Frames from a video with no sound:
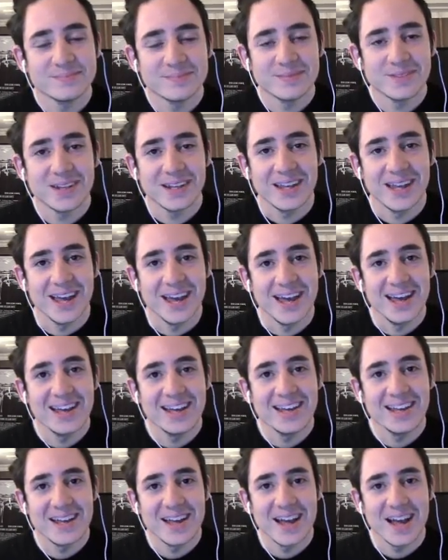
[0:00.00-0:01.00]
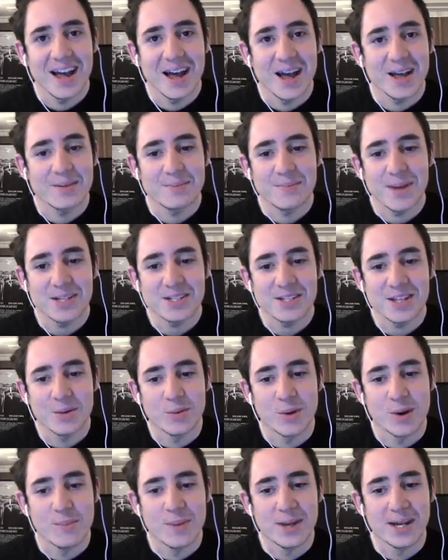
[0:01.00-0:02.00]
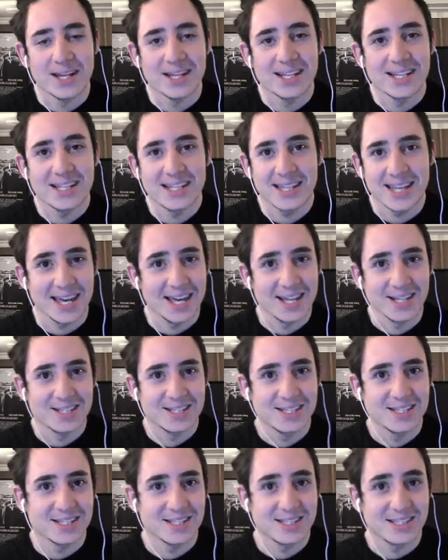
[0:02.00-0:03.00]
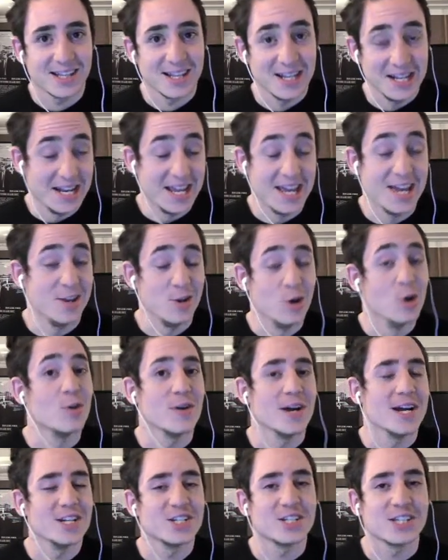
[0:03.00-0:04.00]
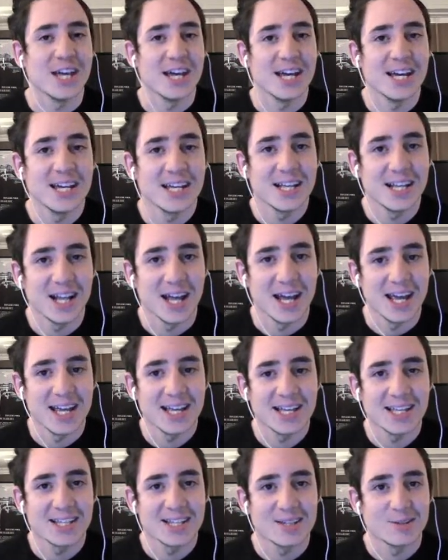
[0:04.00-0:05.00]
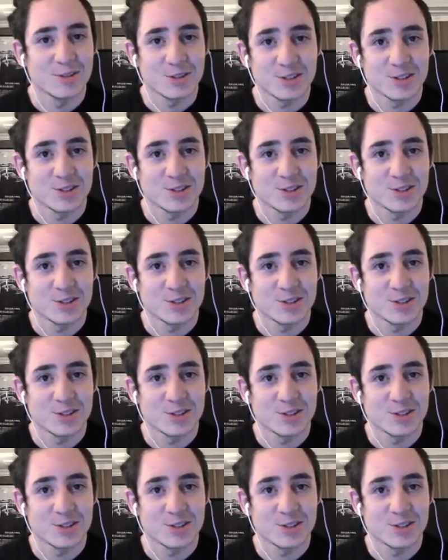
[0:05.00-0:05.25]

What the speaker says: Yeah. I imagine there weren't many kids near your age there. Like, it's just